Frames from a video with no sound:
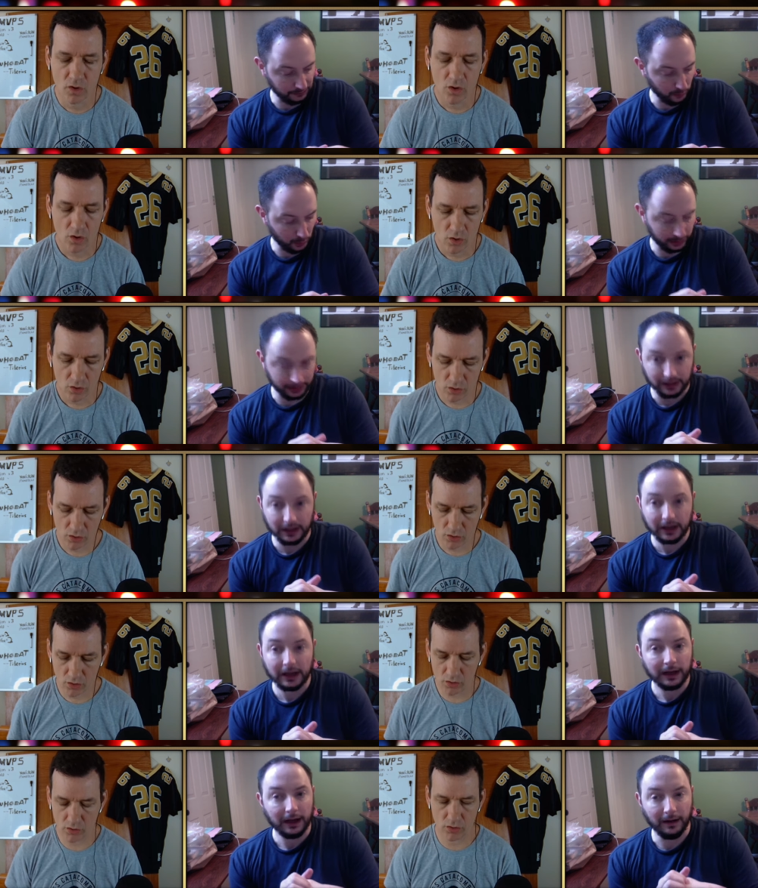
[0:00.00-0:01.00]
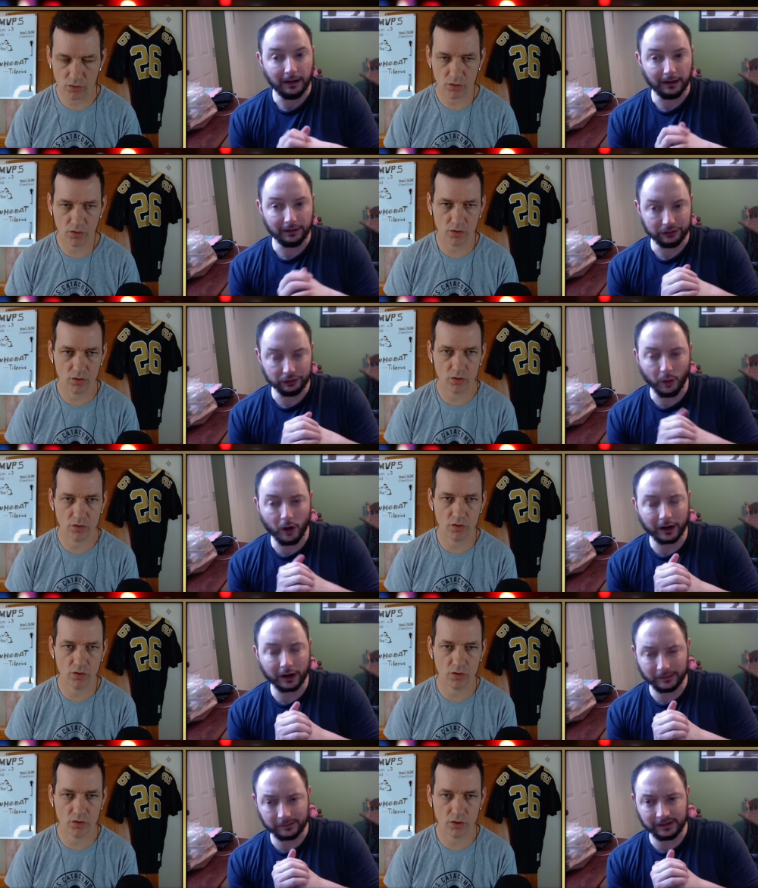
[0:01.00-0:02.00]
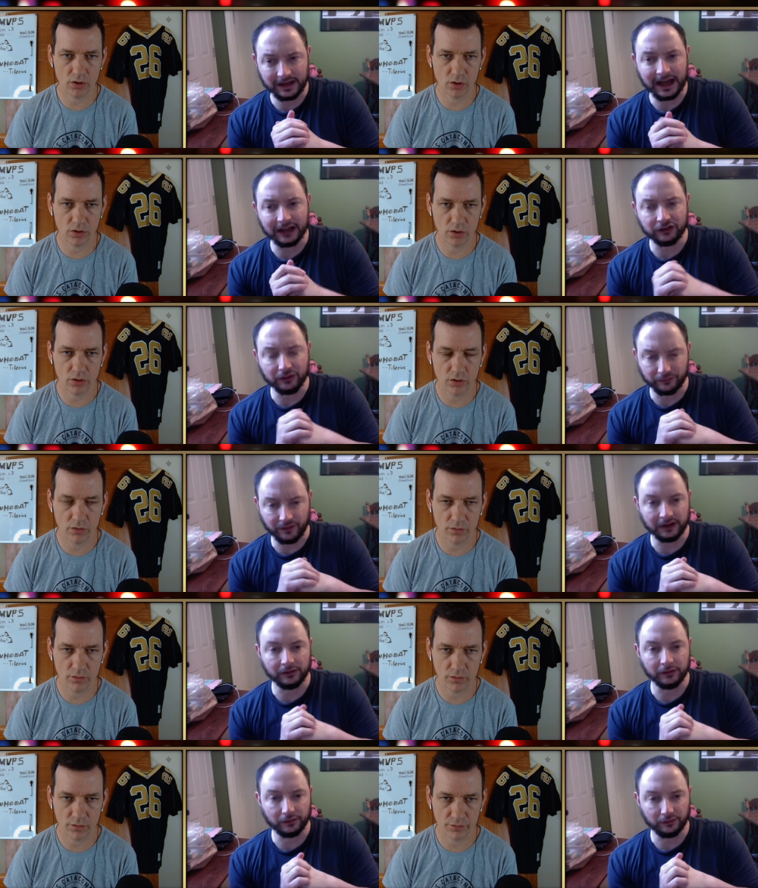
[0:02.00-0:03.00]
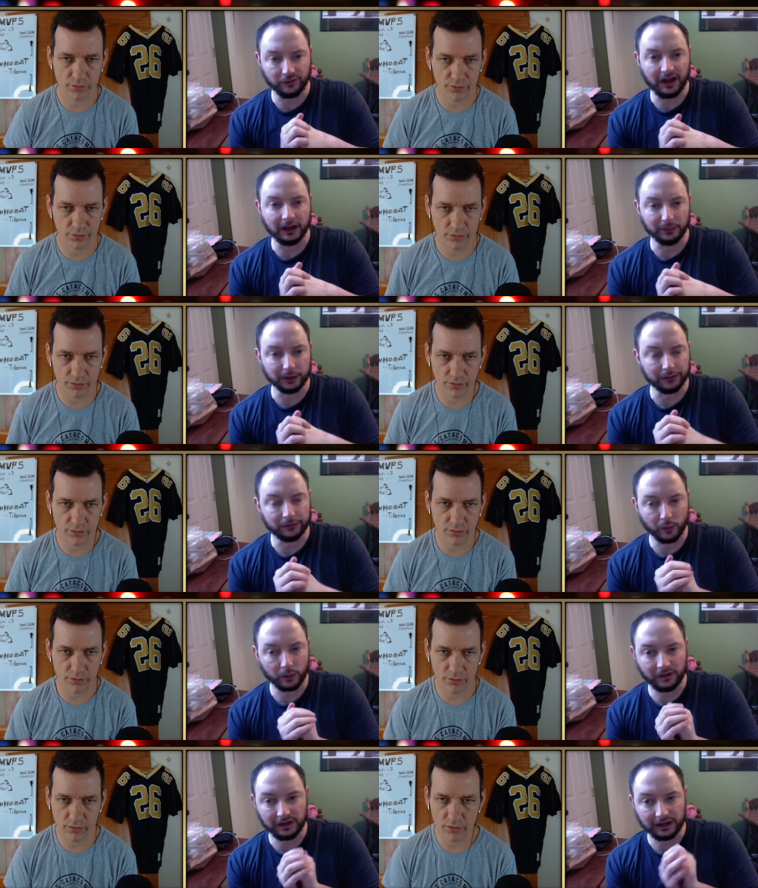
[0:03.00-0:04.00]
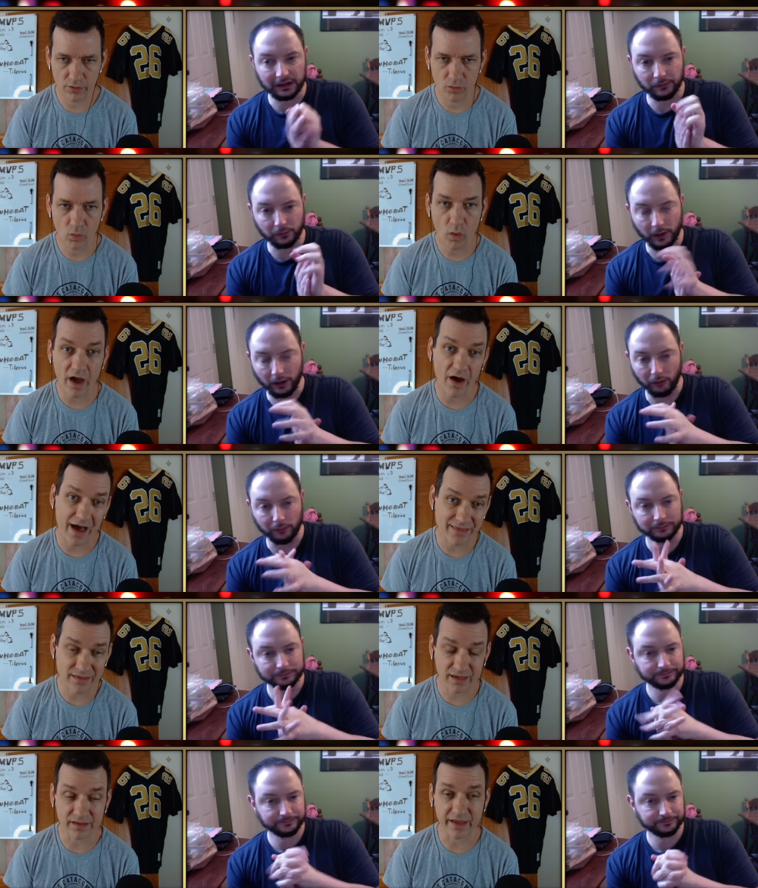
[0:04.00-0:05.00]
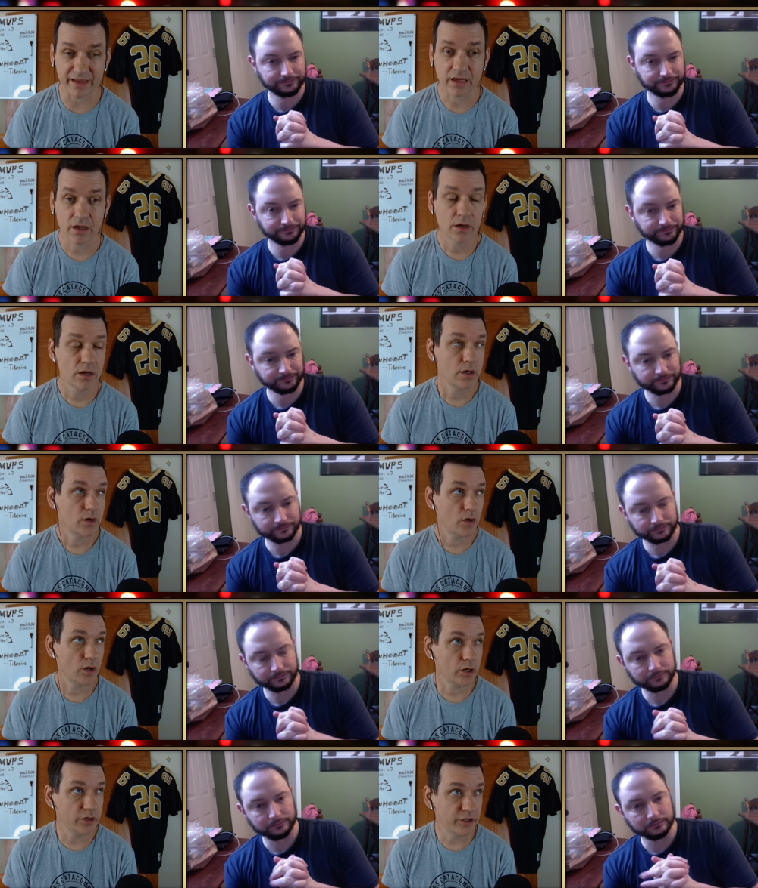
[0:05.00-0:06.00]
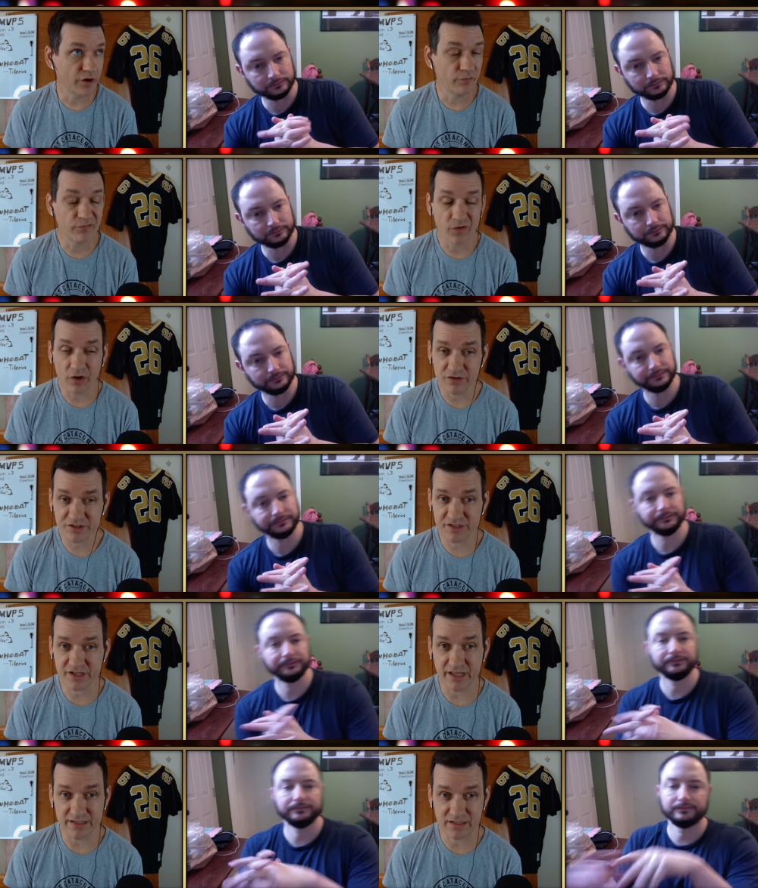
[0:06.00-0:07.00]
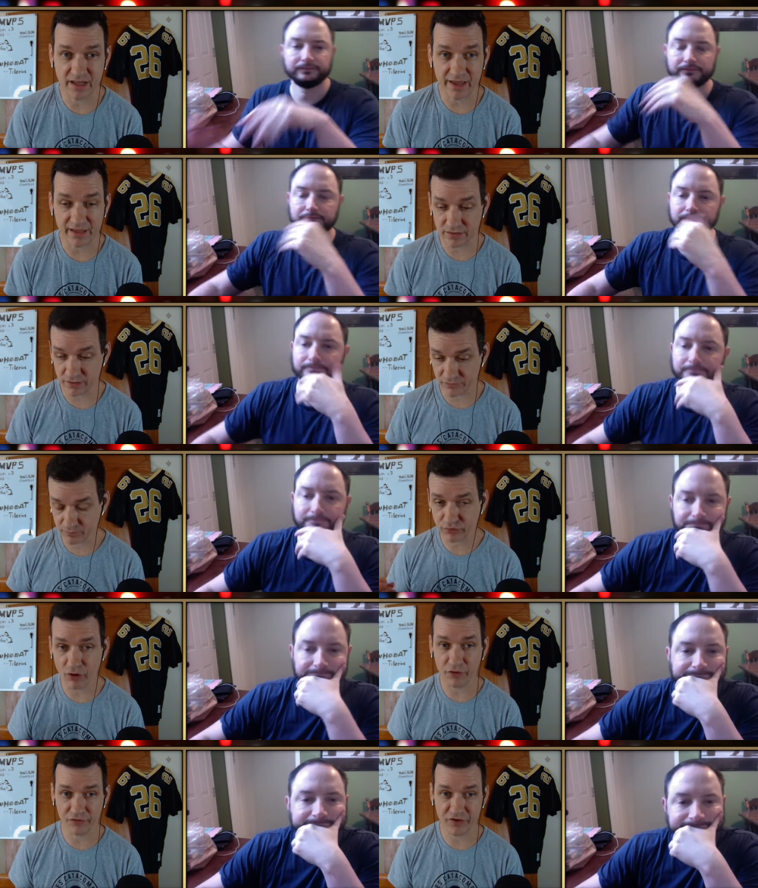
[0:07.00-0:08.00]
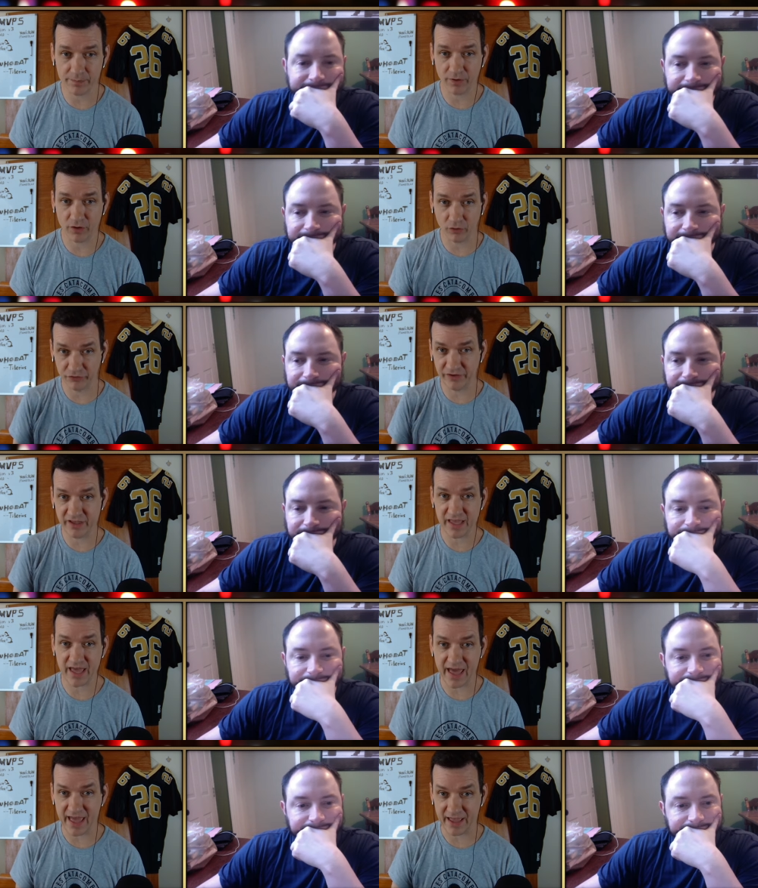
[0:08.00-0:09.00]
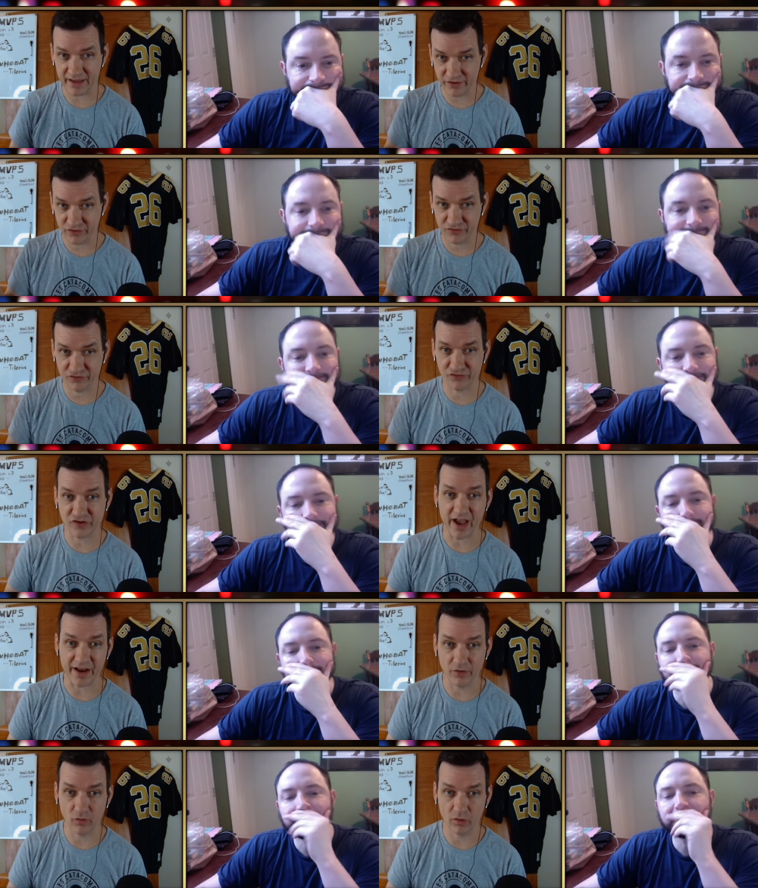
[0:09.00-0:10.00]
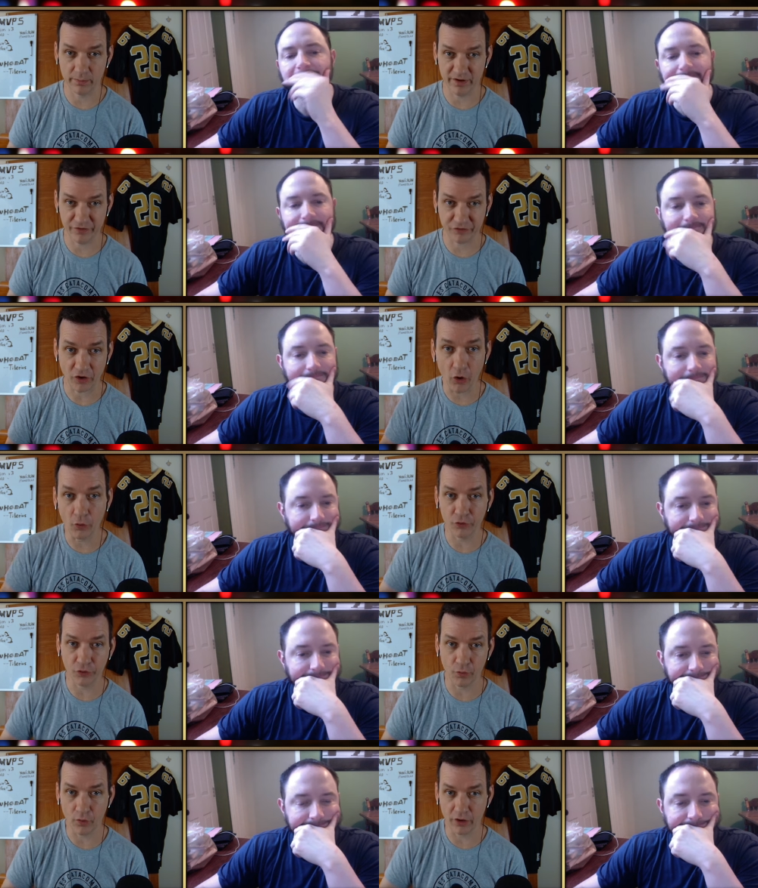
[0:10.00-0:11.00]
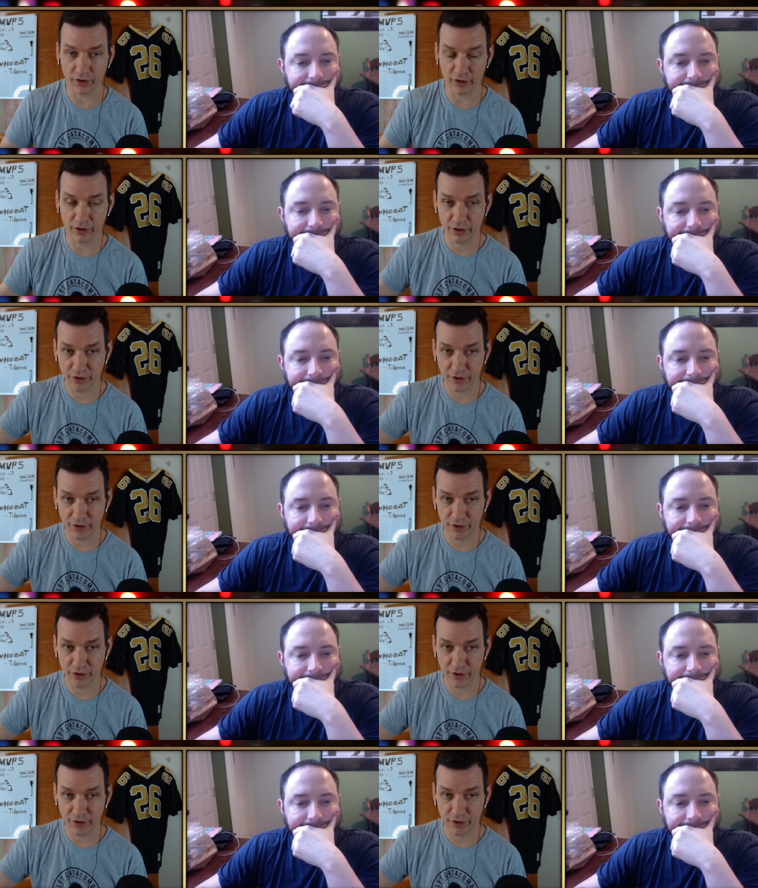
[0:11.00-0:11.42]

Speaker 1: one uh, you are going to see edge defenders available at 14 as well. Well, I think like,
Speaker 2: you know, Verse is like the prototypical DA, ginormous Hodor